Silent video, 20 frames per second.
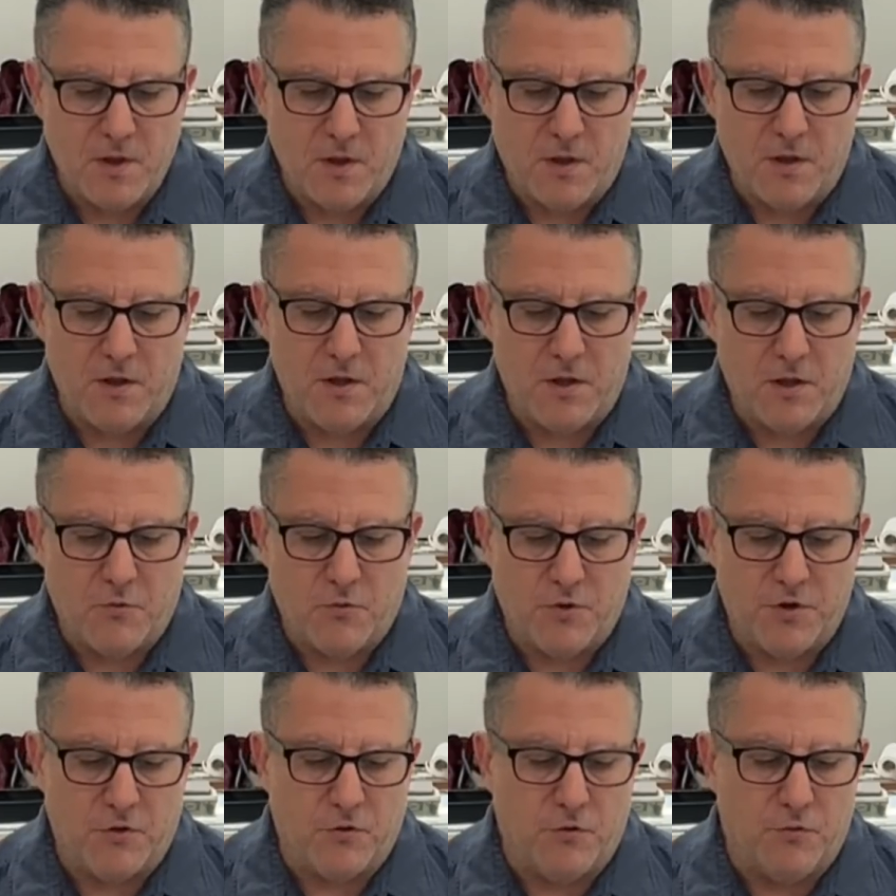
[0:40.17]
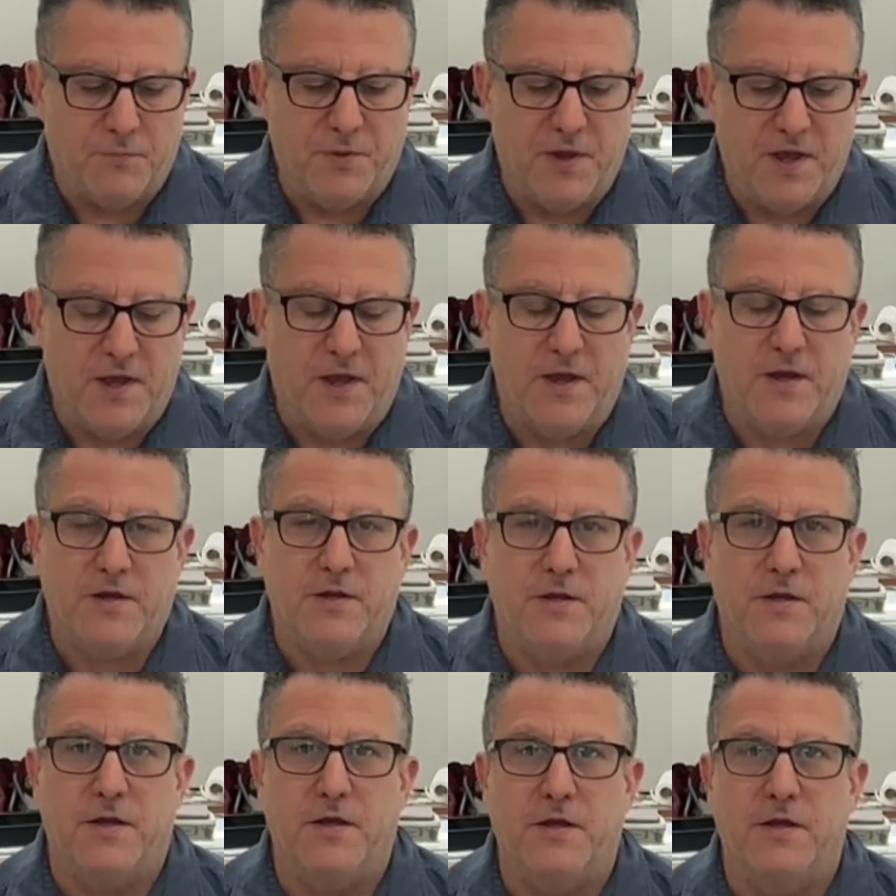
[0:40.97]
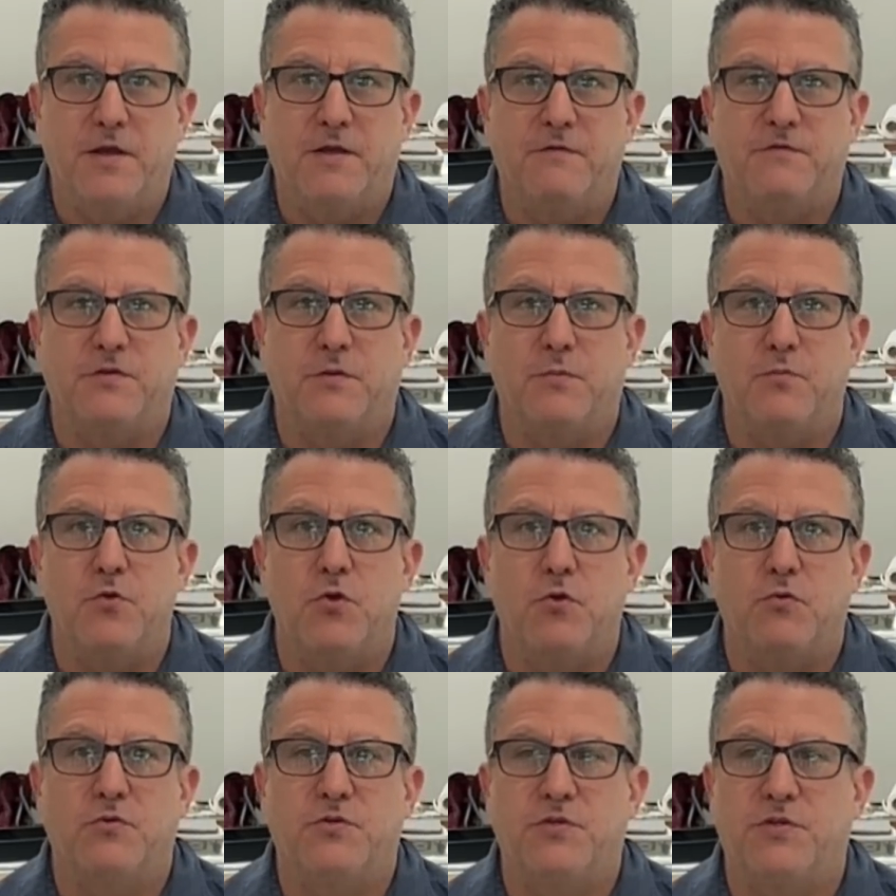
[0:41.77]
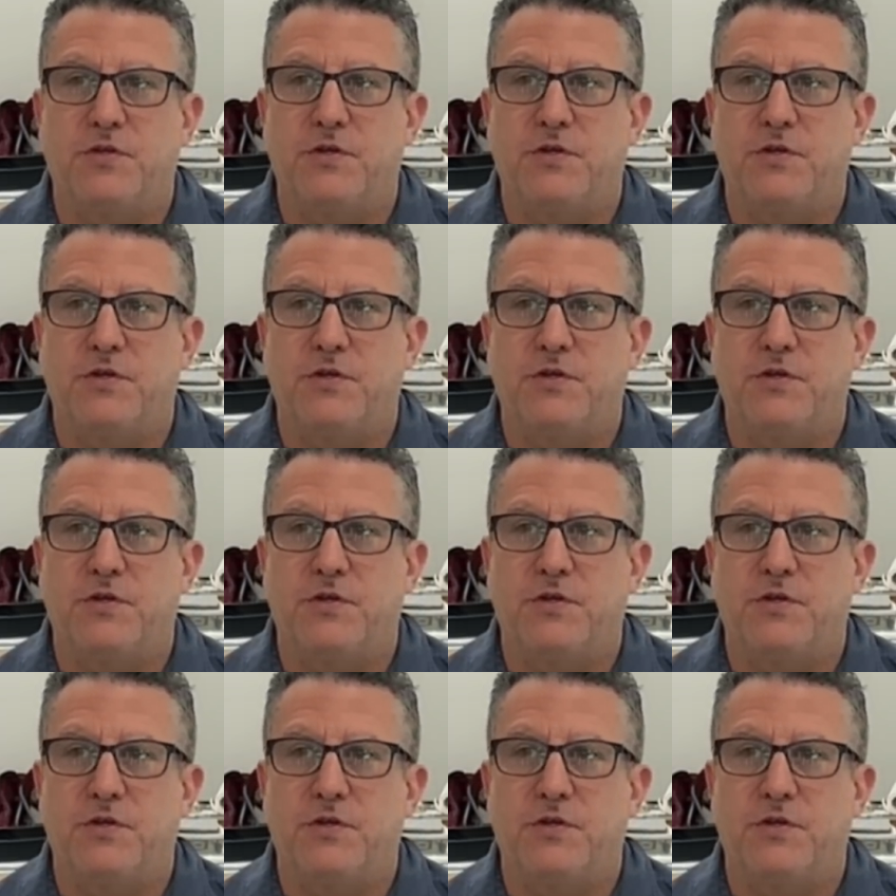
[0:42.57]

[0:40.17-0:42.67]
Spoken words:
I want to go back. I have some notes